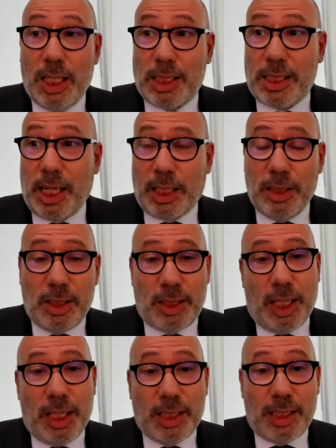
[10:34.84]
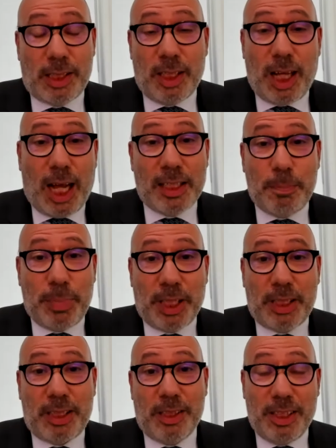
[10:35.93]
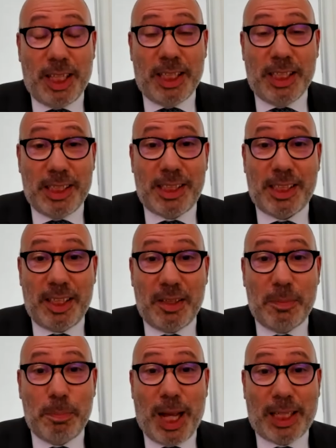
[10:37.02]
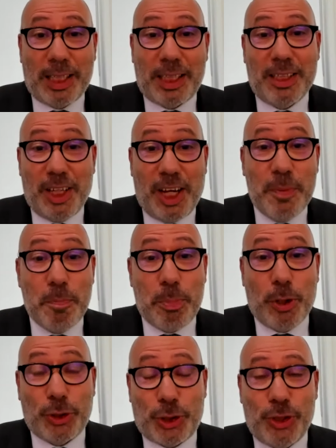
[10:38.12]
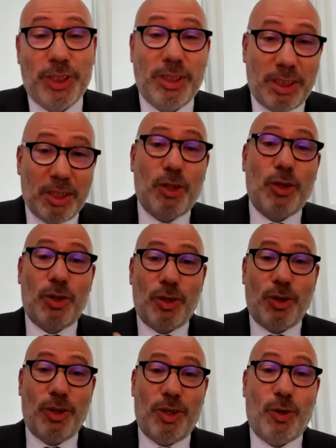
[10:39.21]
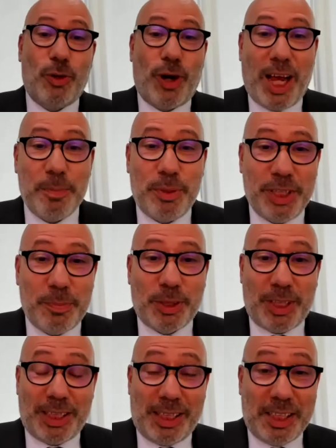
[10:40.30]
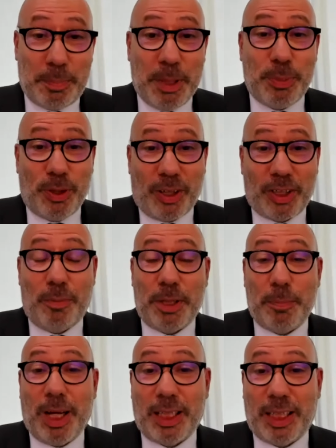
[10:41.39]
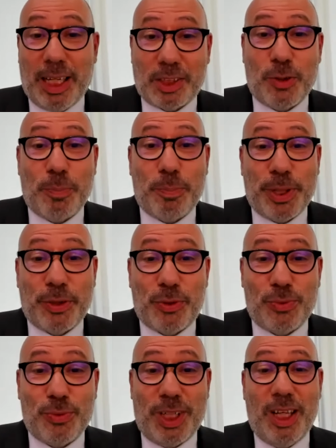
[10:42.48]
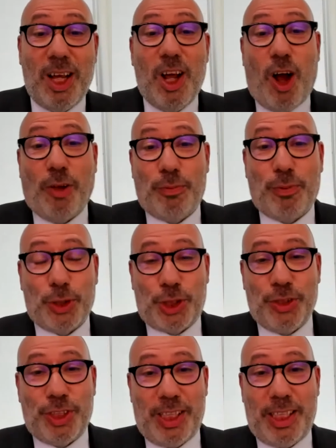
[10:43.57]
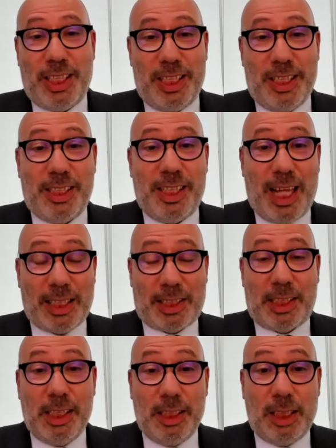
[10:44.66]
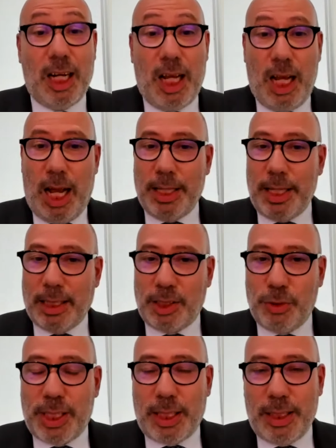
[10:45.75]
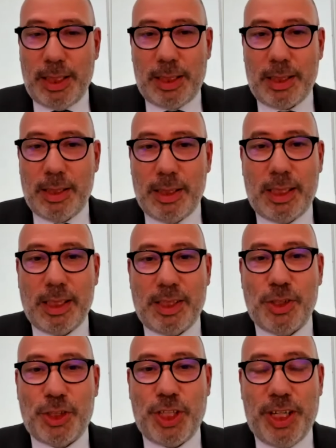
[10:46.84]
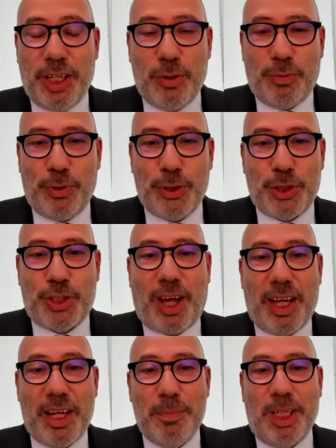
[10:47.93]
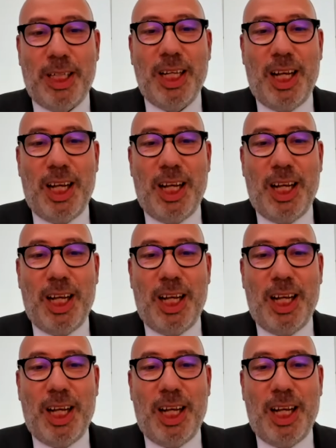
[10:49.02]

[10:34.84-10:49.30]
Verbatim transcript: Second is uh, ADIPEC uh, is back in person or hybrid, but at least people are coming back as compared to, unfortunately, last year. And as you said it, it is the, the first time